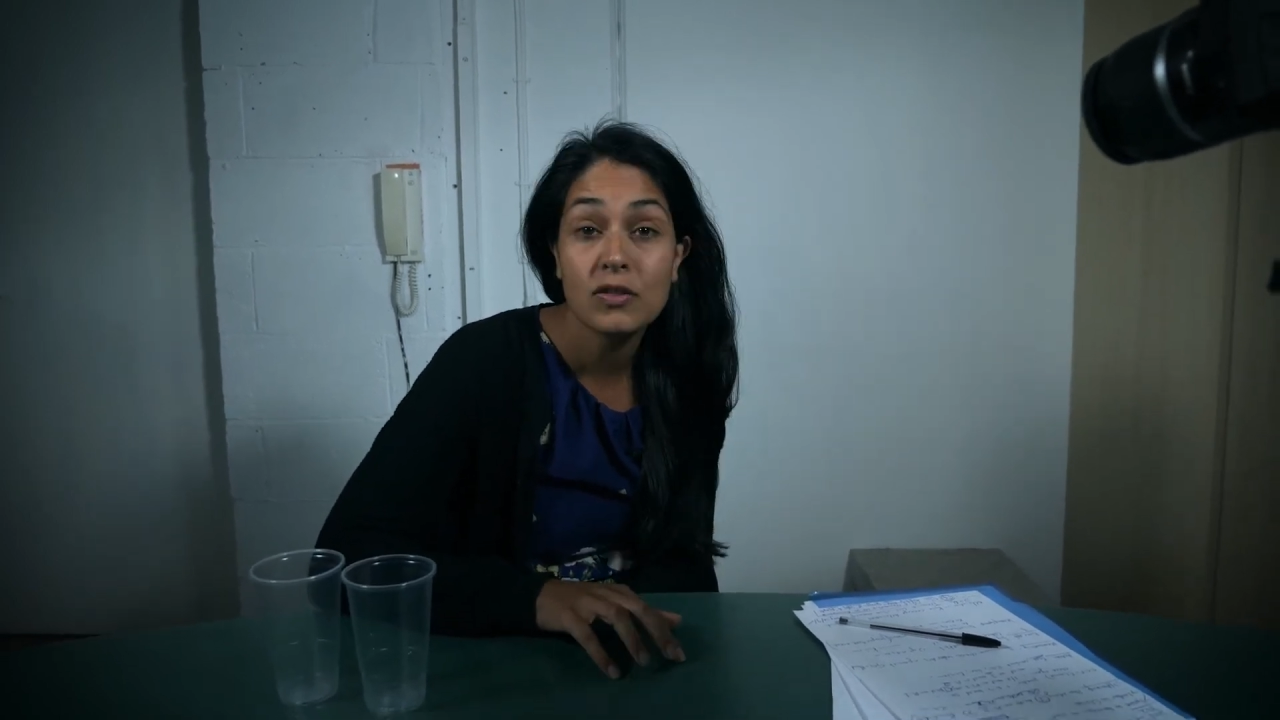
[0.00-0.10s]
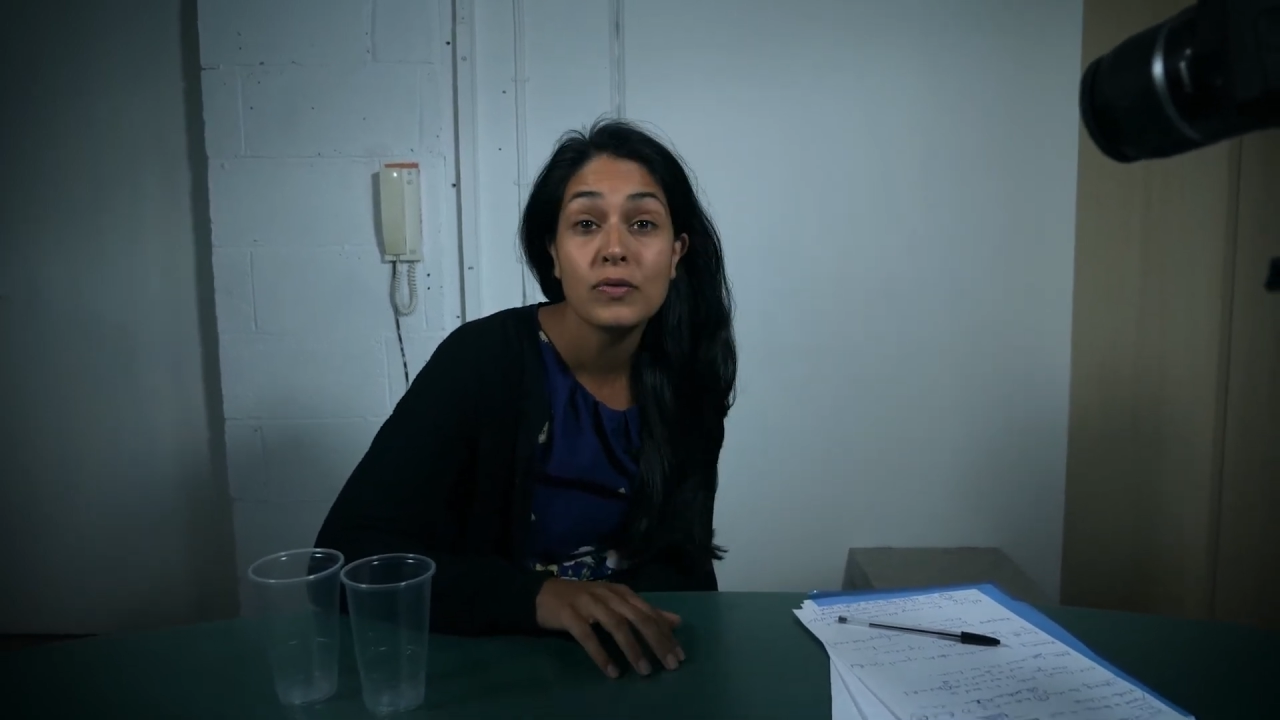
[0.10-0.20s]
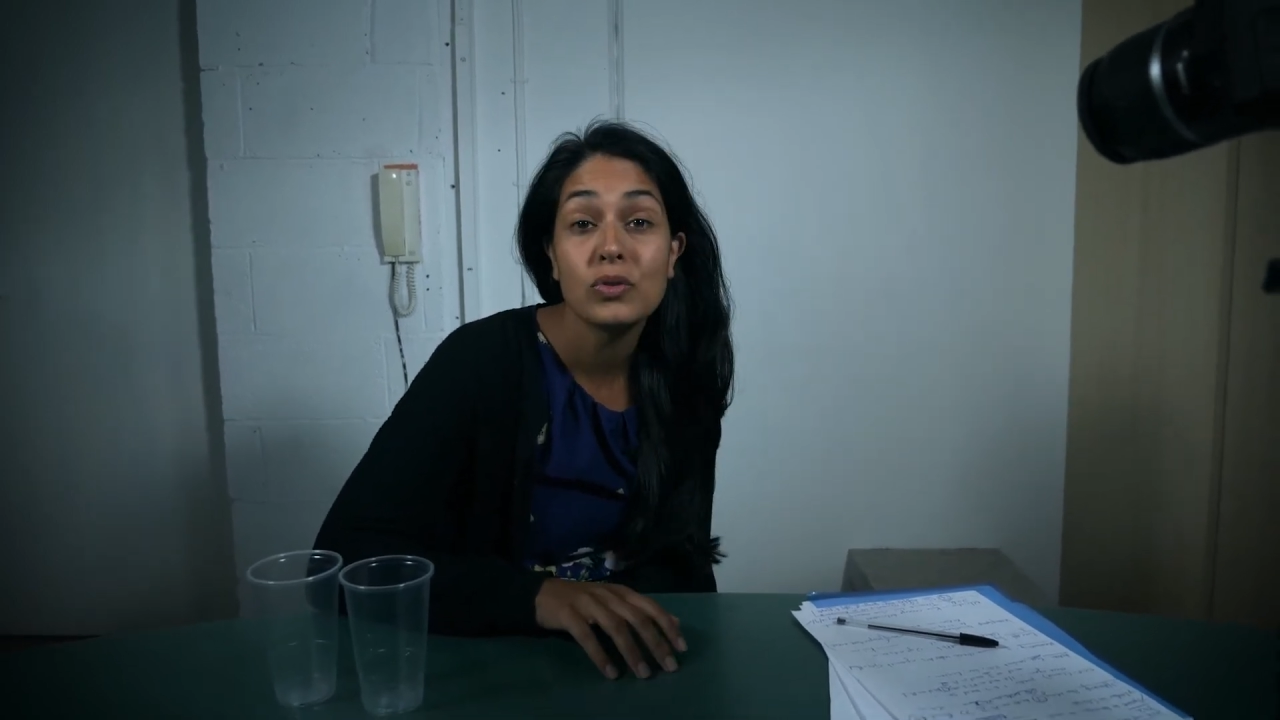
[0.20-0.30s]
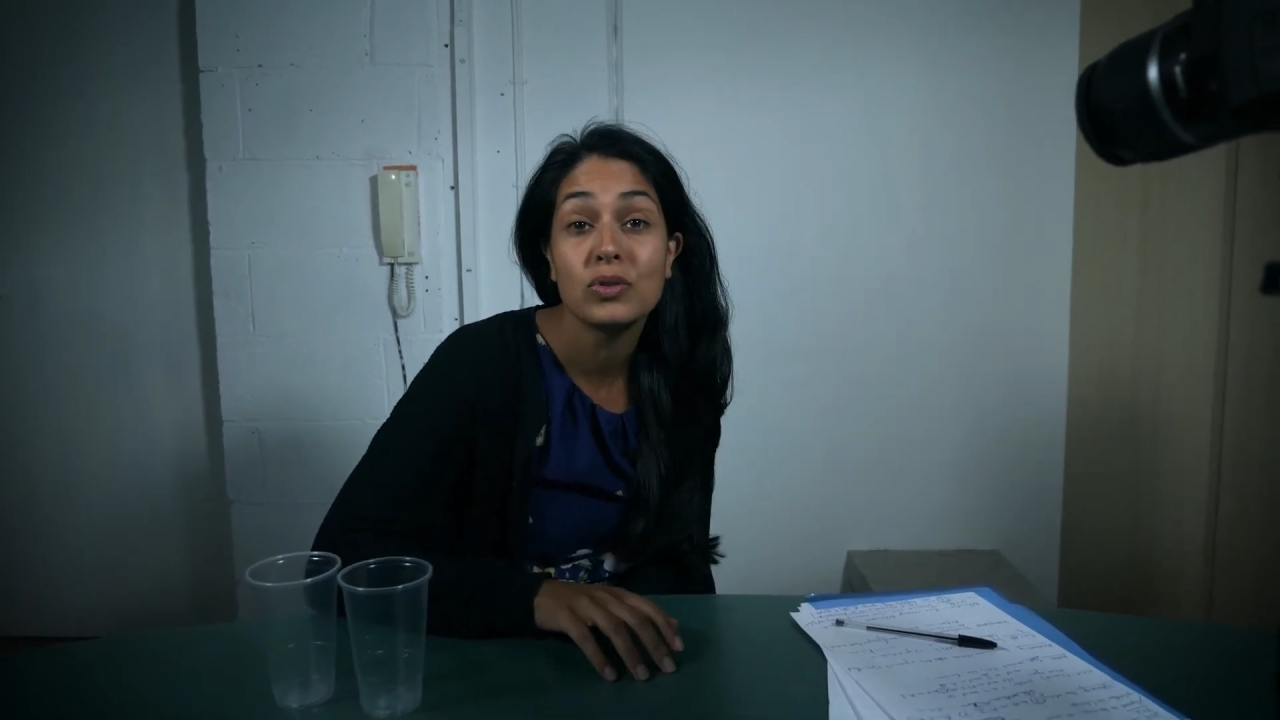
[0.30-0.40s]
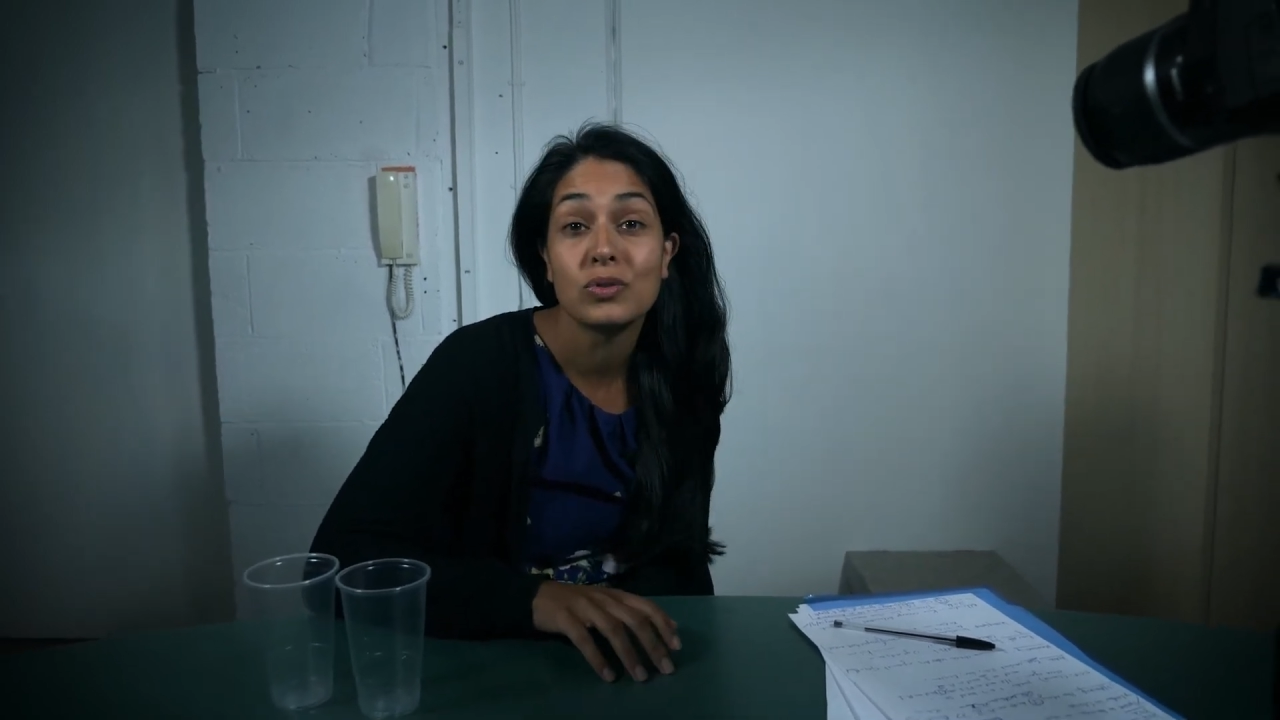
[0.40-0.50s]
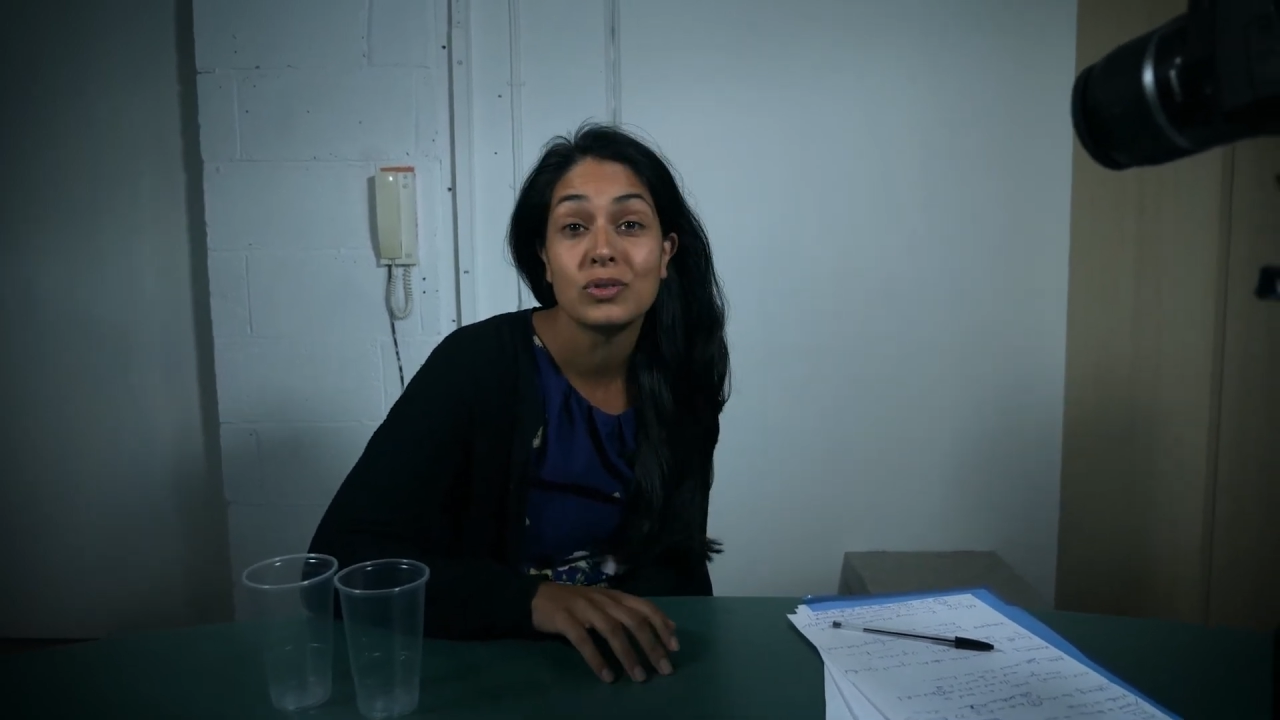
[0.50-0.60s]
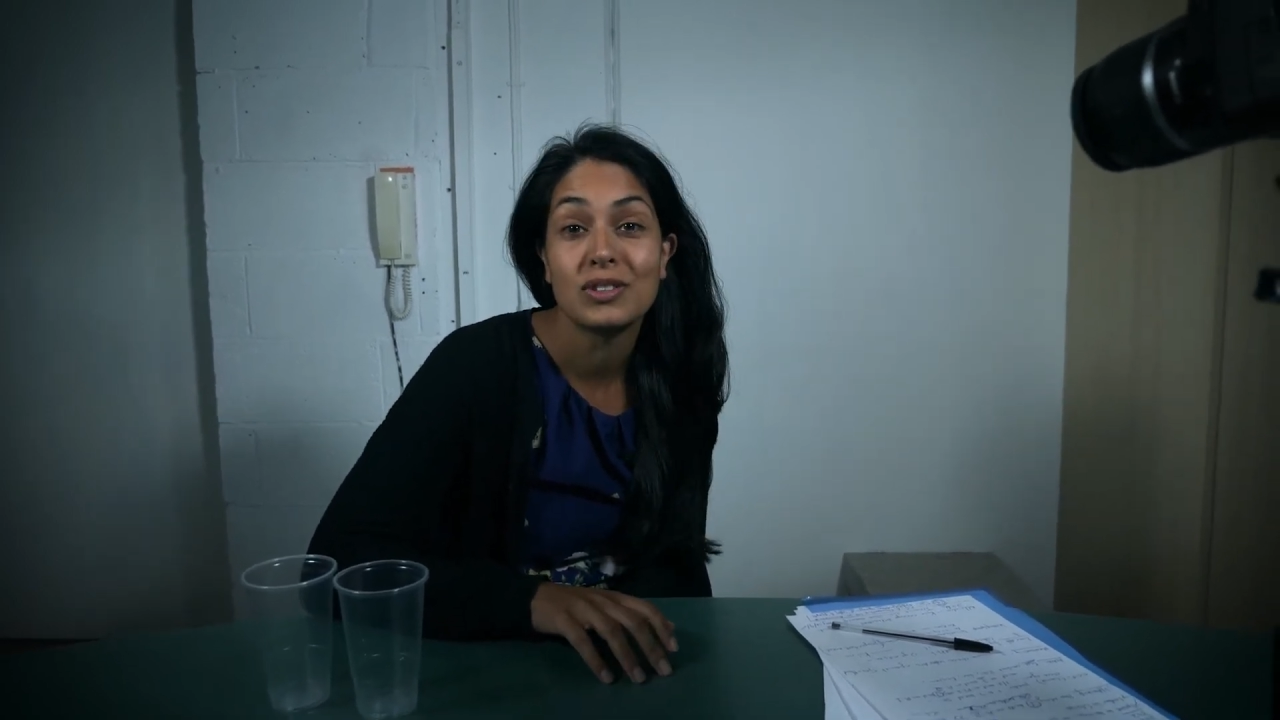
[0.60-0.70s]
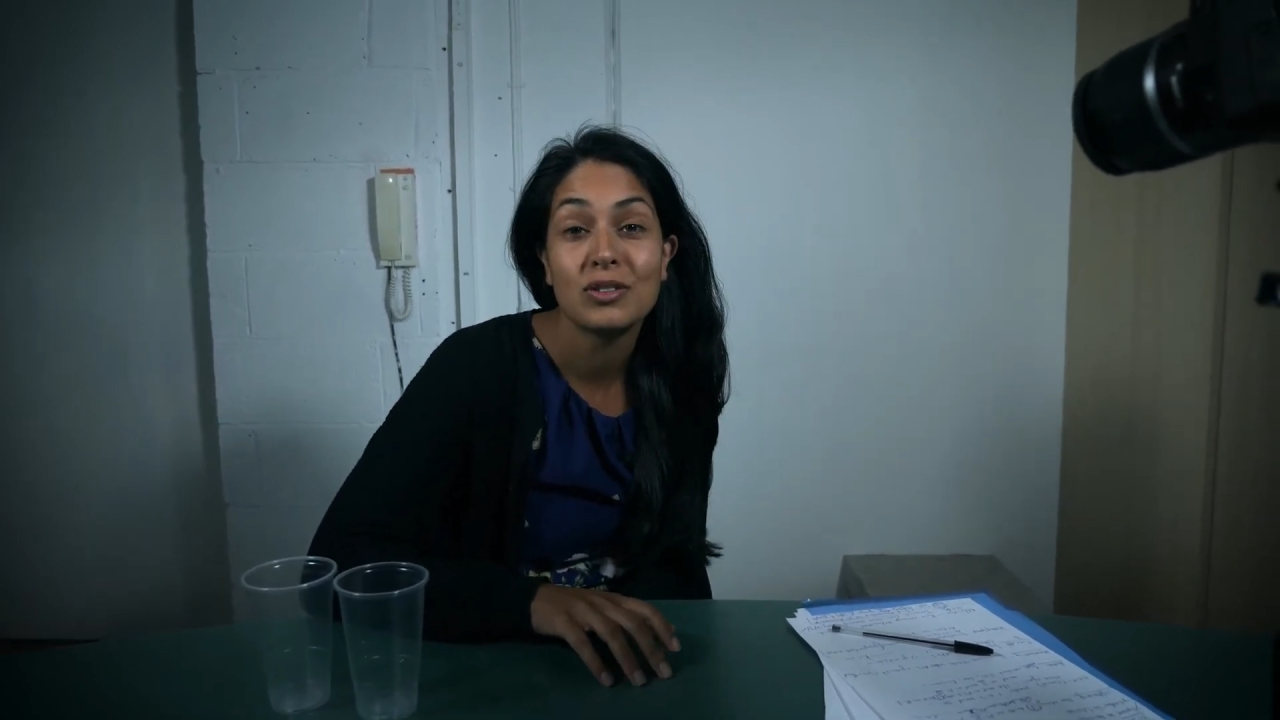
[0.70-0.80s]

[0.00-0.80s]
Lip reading: the photos,